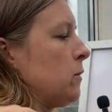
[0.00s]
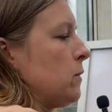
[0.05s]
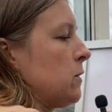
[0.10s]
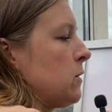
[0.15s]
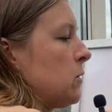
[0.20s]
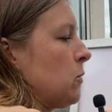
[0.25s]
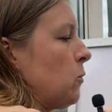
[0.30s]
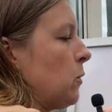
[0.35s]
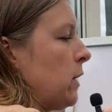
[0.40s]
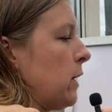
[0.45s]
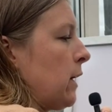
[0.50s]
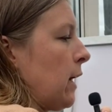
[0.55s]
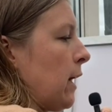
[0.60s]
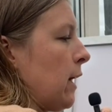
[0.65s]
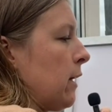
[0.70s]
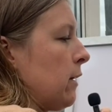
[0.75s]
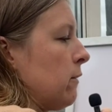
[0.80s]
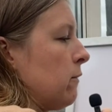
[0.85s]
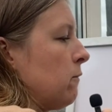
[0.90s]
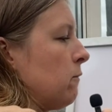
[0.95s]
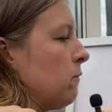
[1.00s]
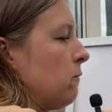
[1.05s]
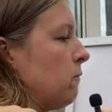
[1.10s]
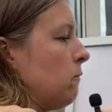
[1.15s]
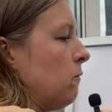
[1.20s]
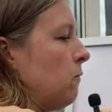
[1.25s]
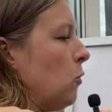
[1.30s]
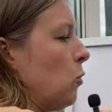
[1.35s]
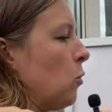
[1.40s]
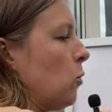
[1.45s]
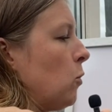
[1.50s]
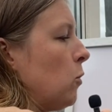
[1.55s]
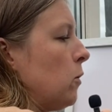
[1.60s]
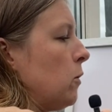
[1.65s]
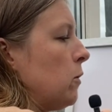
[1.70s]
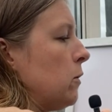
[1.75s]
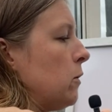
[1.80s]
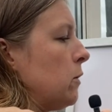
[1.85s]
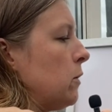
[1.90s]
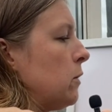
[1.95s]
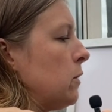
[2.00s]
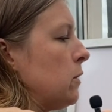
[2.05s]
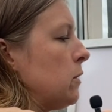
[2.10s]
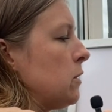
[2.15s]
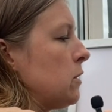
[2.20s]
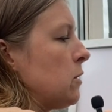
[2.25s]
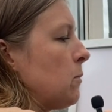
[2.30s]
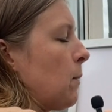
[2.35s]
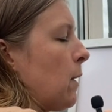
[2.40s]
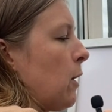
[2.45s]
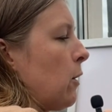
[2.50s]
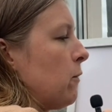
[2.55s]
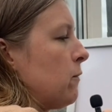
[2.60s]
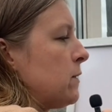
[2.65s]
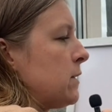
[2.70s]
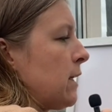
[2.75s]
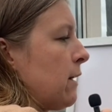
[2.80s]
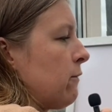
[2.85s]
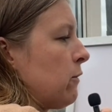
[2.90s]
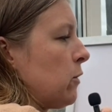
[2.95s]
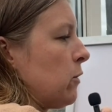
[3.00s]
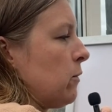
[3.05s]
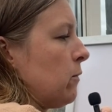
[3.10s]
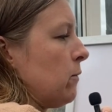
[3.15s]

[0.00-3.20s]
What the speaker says: So we get 4 to the power of 7.